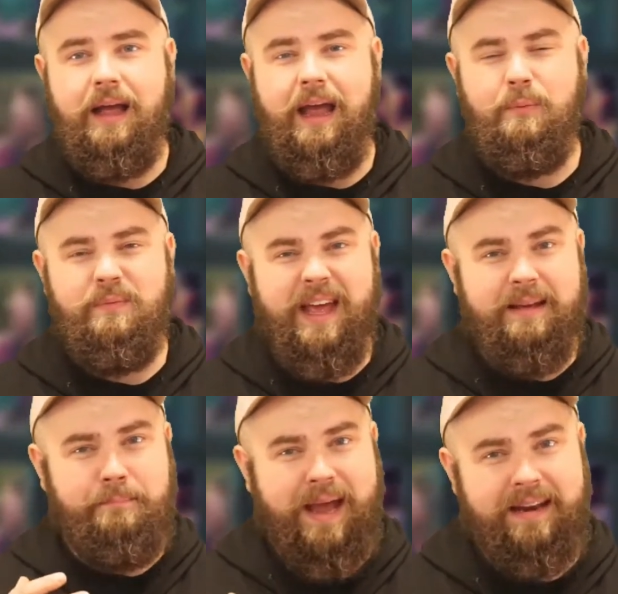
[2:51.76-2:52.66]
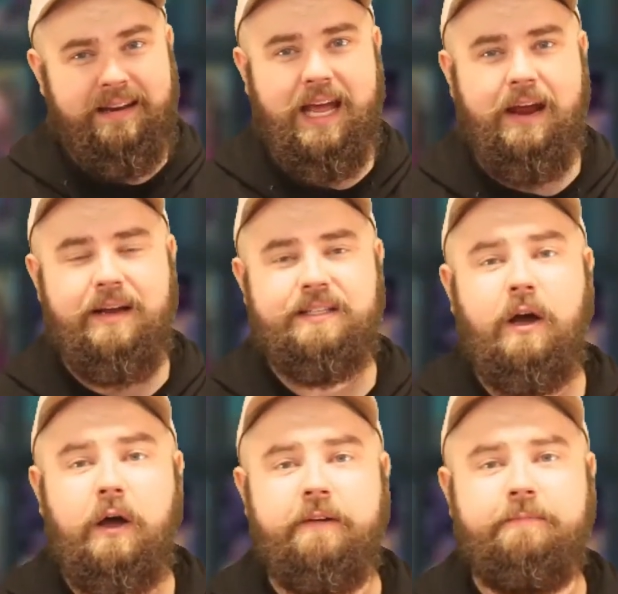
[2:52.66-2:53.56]
And that pattern carries
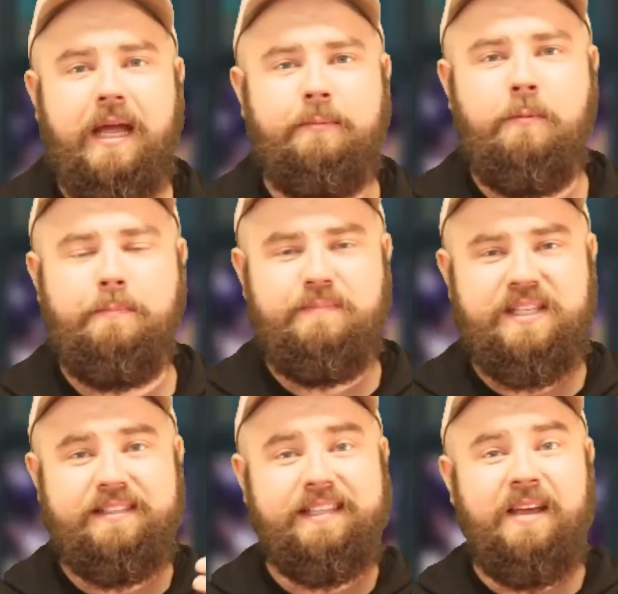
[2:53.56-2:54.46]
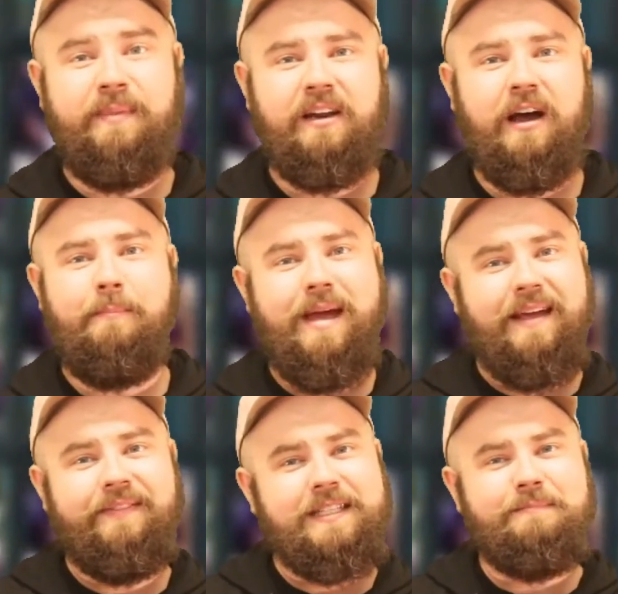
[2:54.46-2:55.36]
on of people seeming like,
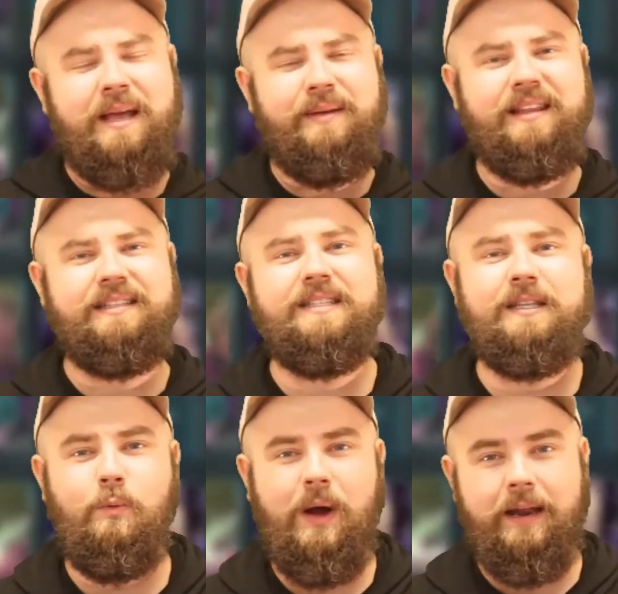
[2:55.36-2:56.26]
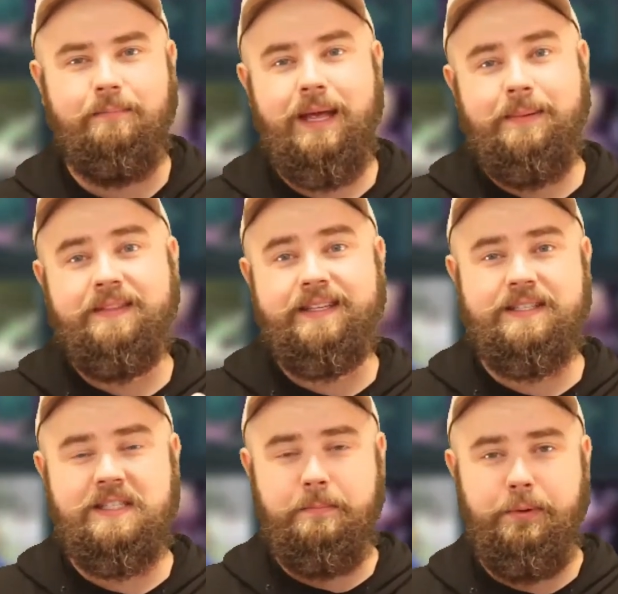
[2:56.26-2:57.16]
man, maybe this is the one, maybe this
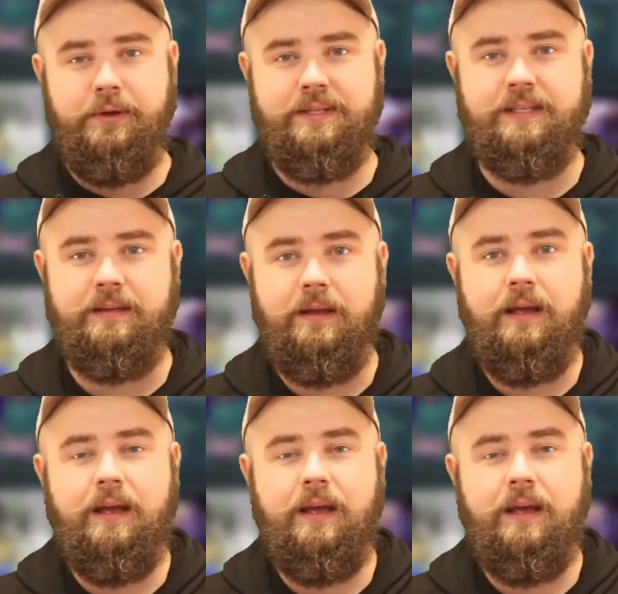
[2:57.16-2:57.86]
is the person